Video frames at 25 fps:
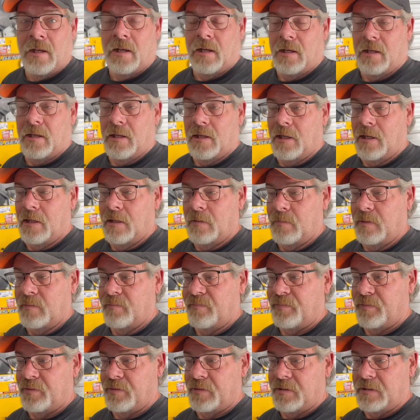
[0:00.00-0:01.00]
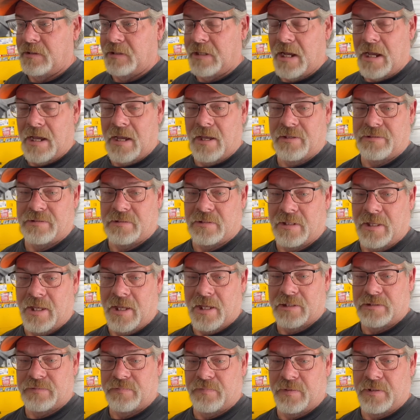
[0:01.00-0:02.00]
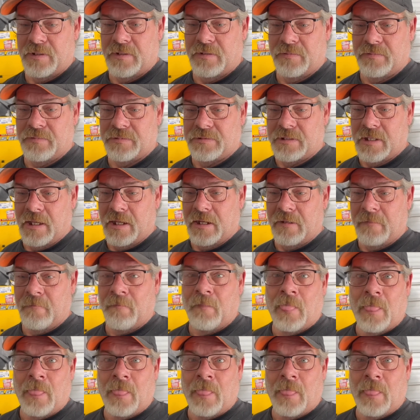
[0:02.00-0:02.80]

And for you guys in the last video, it was like,